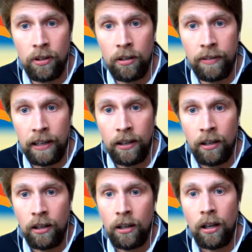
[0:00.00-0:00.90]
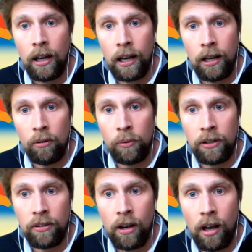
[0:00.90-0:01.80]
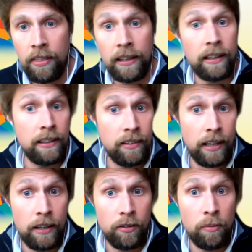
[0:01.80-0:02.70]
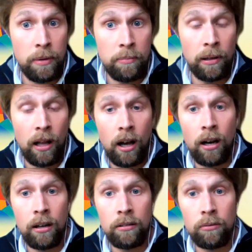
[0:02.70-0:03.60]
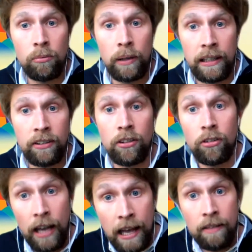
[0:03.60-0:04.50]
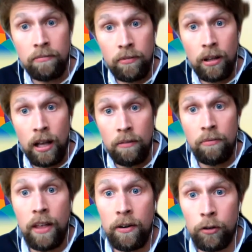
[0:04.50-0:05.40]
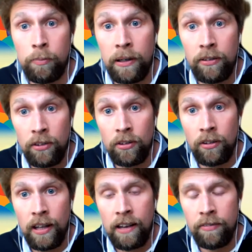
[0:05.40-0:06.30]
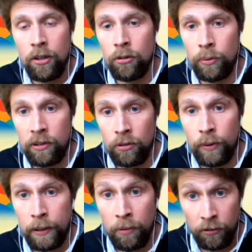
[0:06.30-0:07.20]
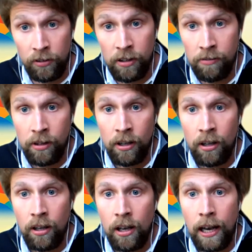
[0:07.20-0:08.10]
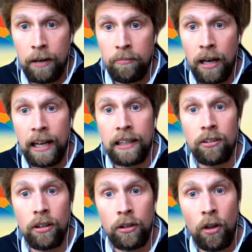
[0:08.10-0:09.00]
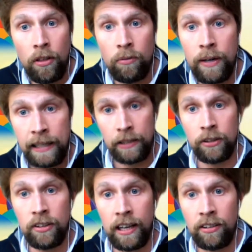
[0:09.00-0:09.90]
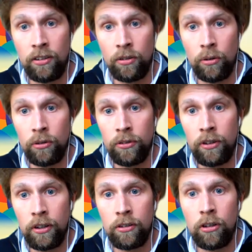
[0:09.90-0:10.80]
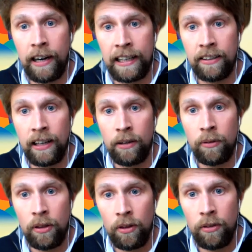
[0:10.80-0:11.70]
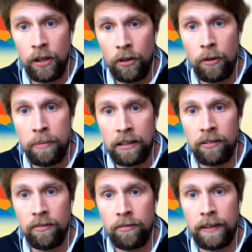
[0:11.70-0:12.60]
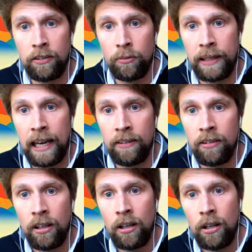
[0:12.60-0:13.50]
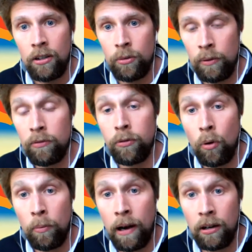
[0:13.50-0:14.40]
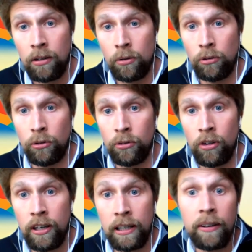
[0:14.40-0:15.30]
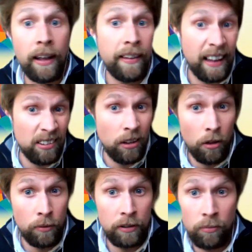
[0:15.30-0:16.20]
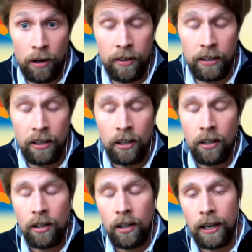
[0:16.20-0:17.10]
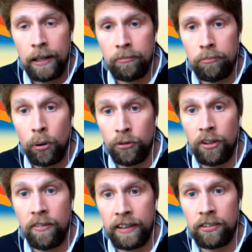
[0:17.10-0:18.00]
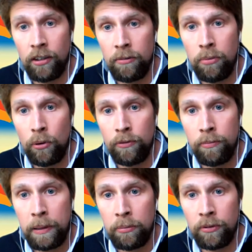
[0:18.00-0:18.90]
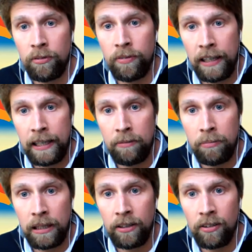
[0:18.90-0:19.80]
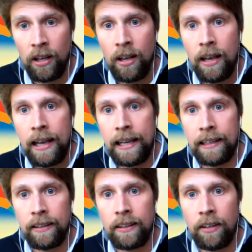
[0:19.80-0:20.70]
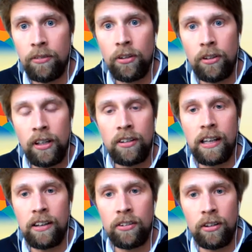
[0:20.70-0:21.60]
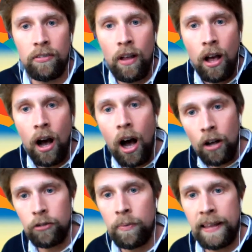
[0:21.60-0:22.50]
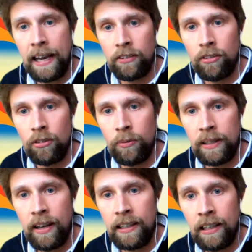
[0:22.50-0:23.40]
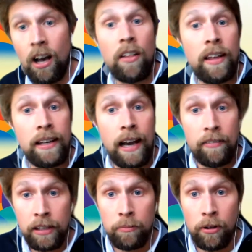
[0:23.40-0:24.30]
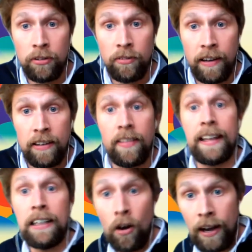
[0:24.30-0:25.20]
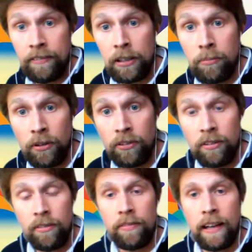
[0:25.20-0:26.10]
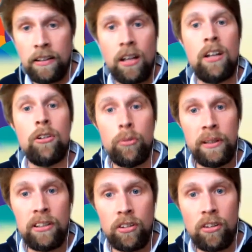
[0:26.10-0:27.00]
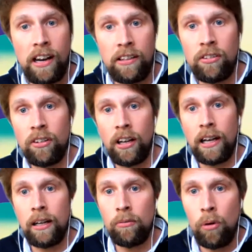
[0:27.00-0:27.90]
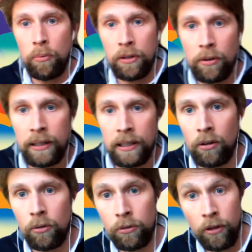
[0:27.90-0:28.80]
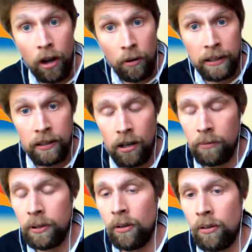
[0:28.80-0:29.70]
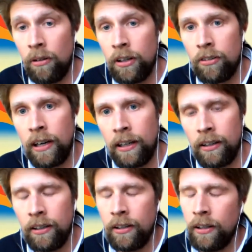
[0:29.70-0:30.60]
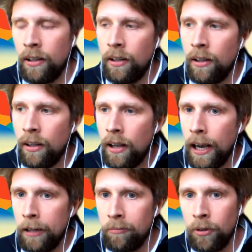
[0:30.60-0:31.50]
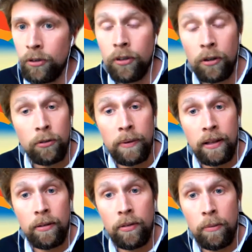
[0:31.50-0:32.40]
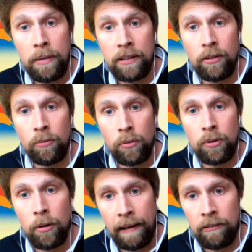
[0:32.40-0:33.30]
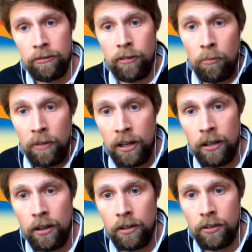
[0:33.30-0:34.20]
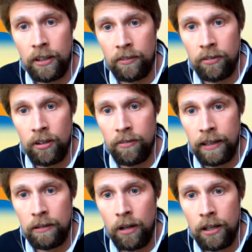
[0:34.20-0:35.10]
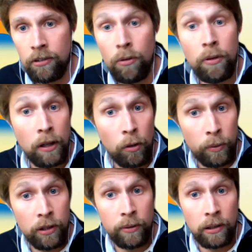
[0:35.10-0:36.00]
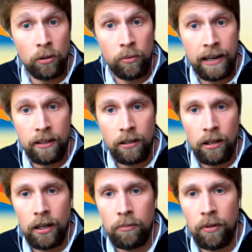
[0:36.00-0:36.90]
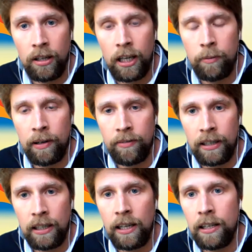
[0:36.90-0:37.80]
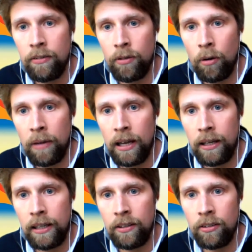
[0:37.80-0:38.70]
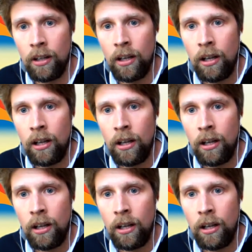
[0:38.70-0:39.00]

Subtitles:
survey, which I think indicates that people are willing to share their experiences and their views, which is really positive. And it's another really good data source to triangulate with the other bits of information we have to inform our cultural journey. And that's another reason why the pulse survey is so important for people to fill in, because it gives us an indication of, are some of the actions we're taking, are they having a positive effect? Are they not having a positive effect? Do we need to change what we're doing, or are we on the right track? So some of the bits that will come out from the staff survey, and something that we're doing already that came out very clearly from that, is